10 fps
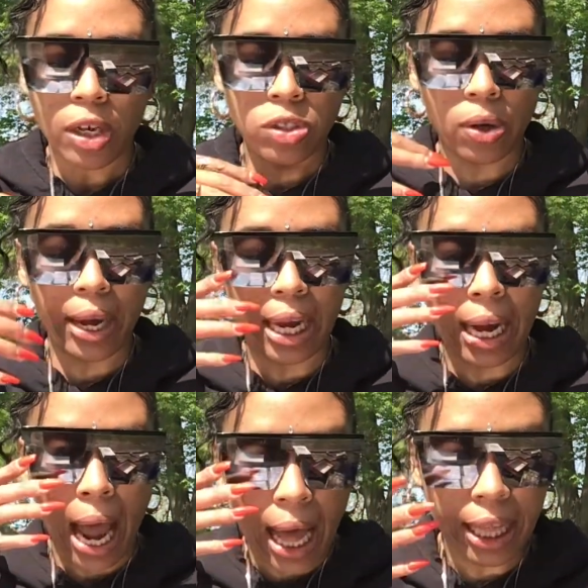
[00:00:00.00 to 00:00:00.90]
so I can
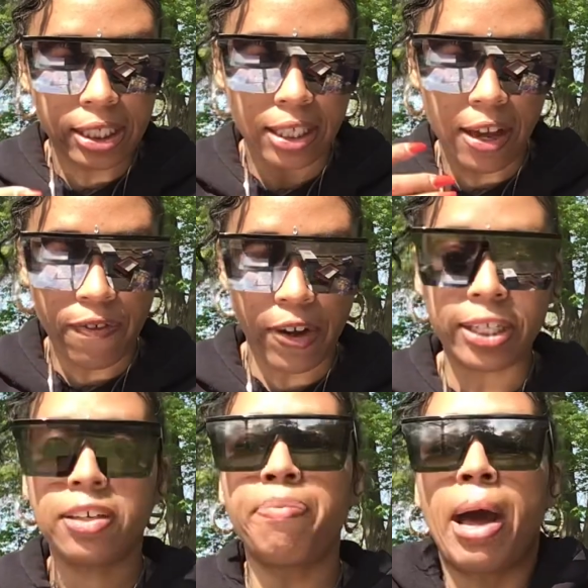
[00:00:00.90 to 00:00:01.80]
acknowledge the
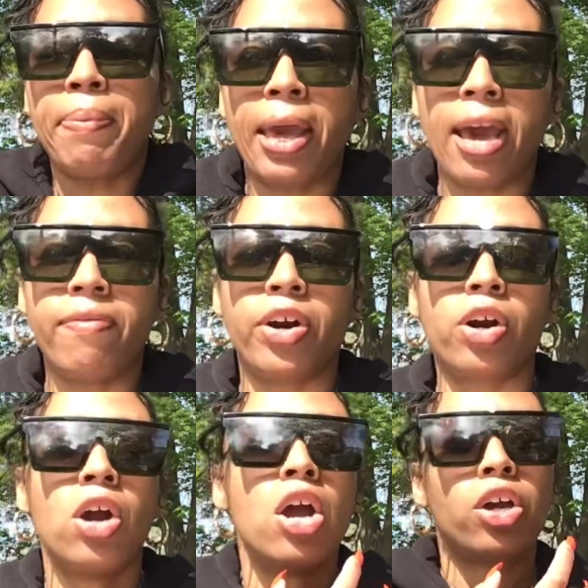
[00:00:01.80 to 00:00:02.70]
effects of my behavior,
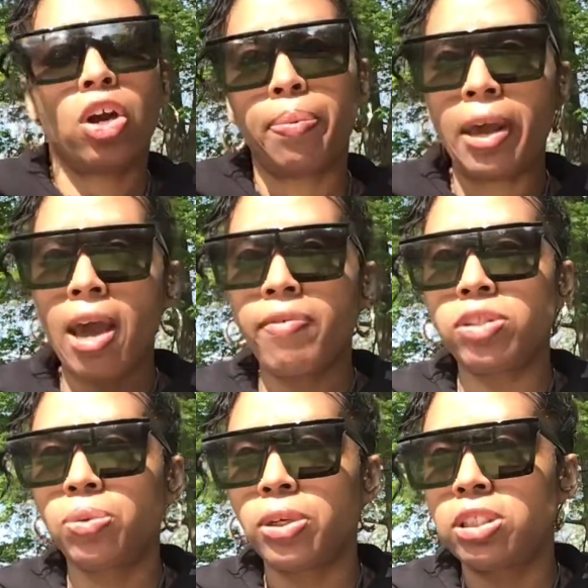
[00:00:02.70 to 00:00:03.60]
your behavior
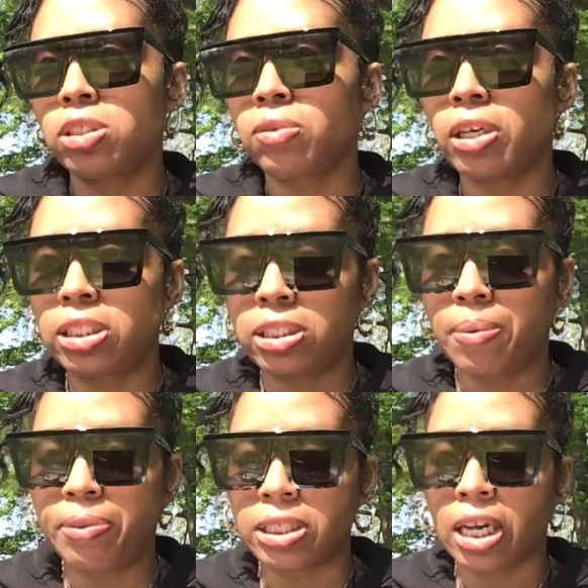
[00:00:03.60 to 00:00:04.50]
towards this
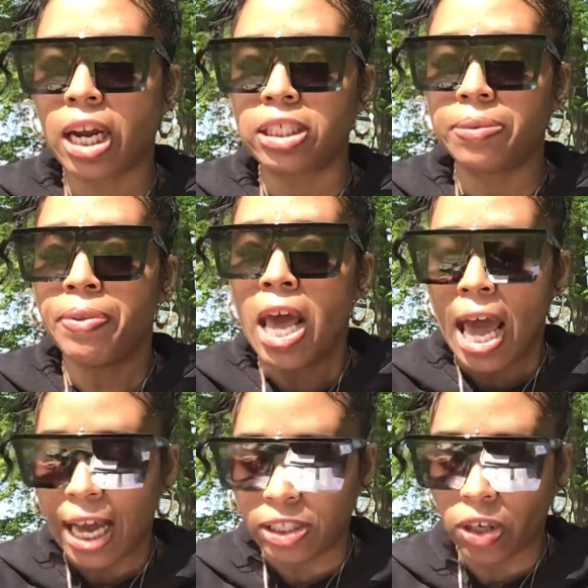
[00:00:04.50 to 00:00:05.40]
relationship, this connection.
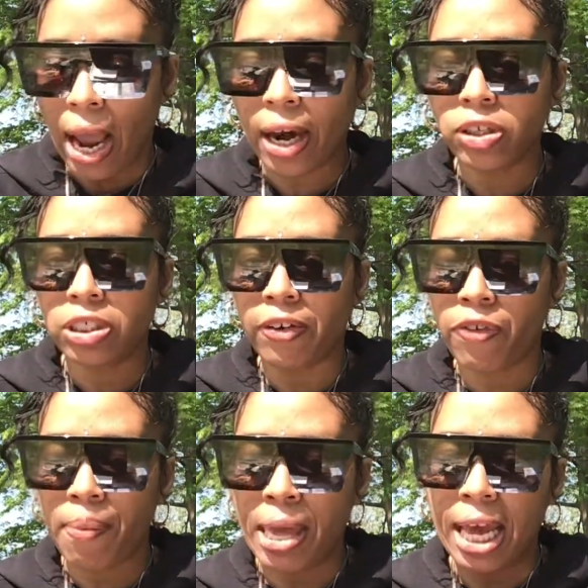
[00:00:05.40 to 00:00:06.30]
It's your energy
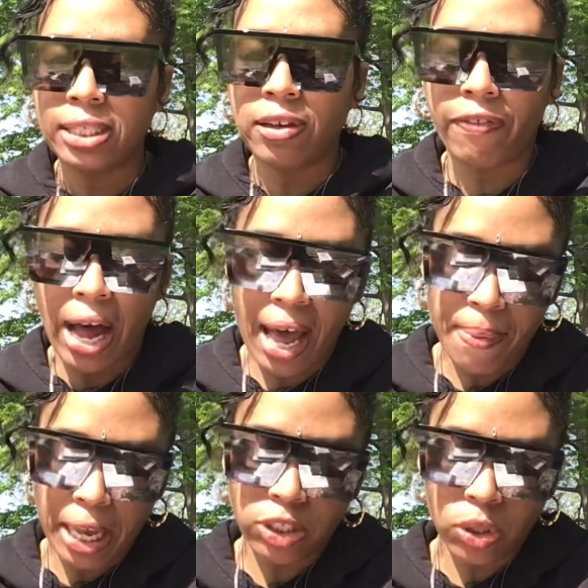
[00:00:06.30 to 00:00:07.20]
for me. It's a vibe.
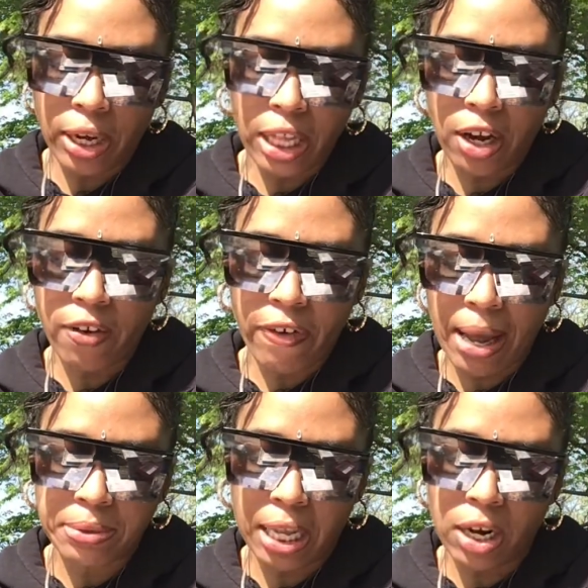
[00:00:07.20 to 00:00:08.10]
Enjoy the good
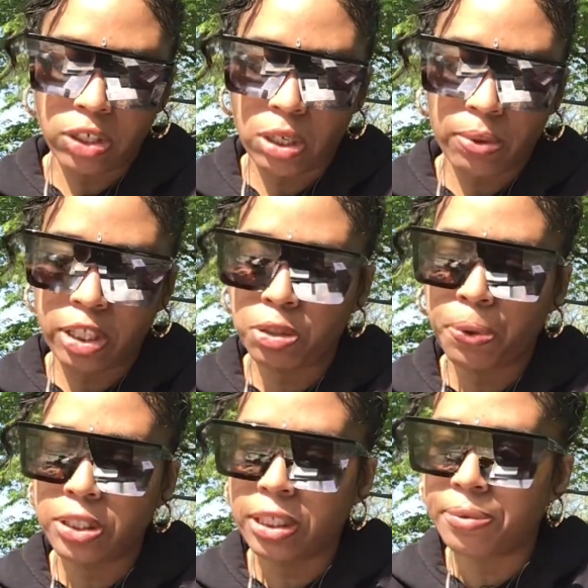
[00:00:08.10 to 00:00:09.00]
vibes and energy with this
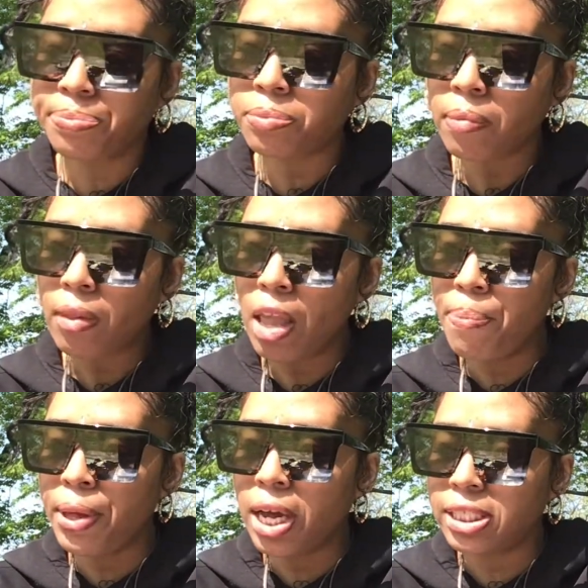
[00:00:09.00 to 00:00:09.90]
person,
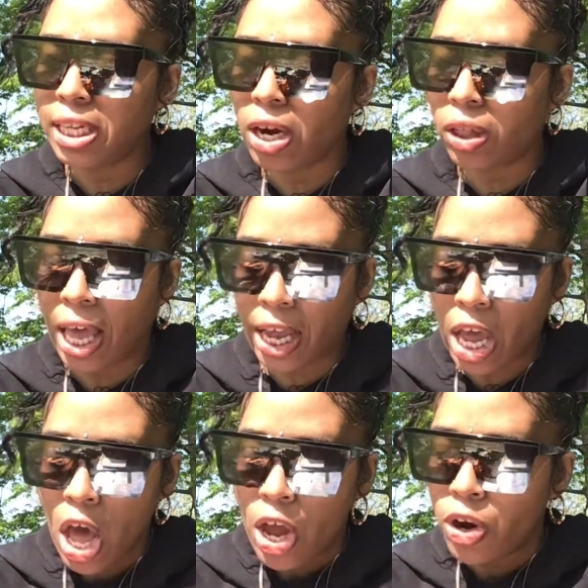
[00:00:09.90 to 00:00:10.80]
because they're like
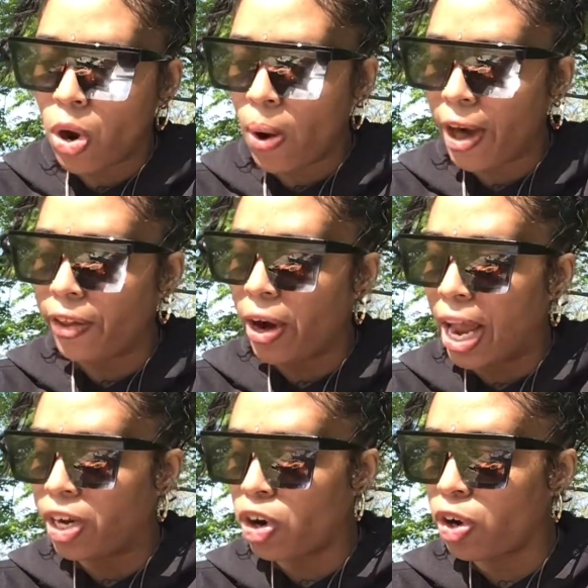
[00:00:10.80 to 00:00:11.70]
no other.
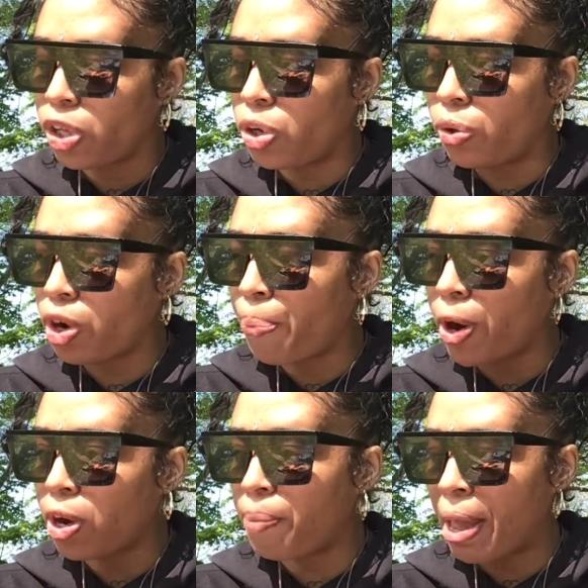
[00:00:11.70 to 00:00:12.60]
And you or your
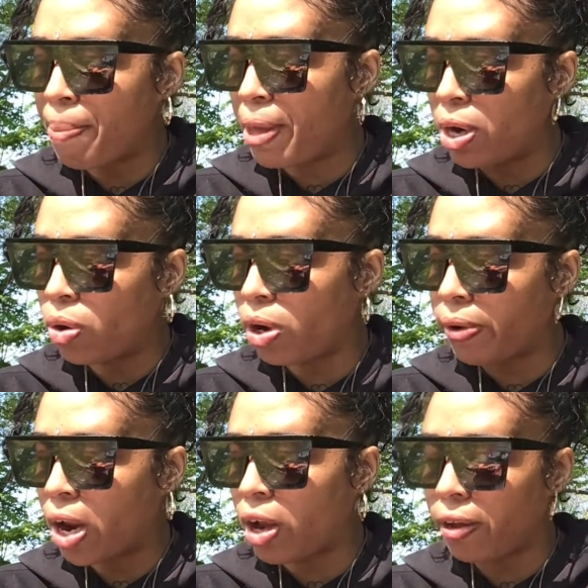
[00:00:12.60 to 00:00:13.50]
partner may be annoyed
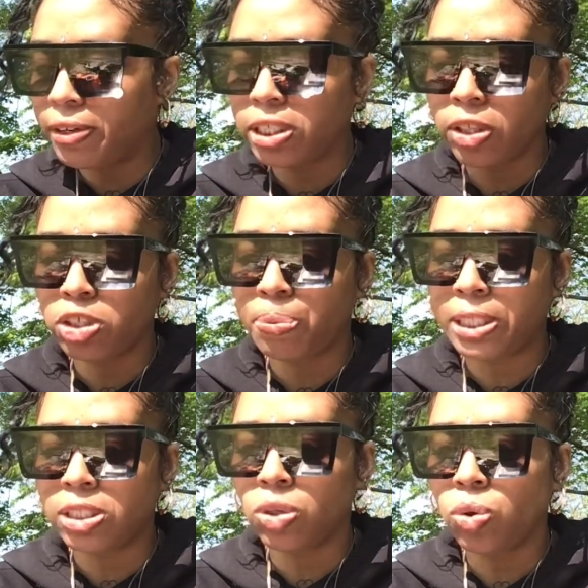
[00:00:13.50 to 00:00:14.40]
right now. Give each other
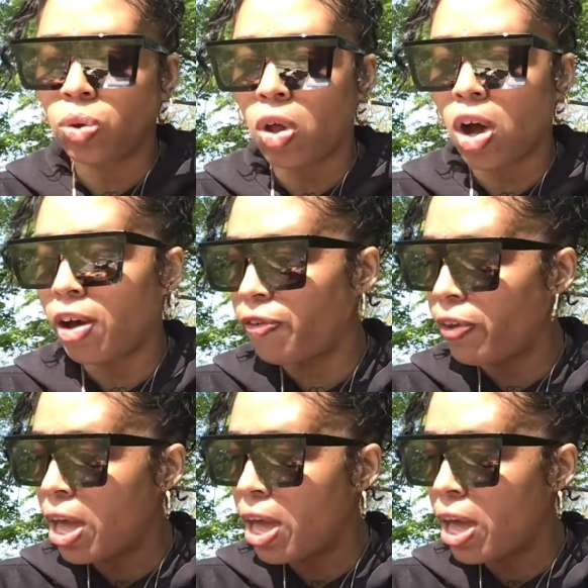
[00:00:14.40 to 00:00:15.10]
space to cool off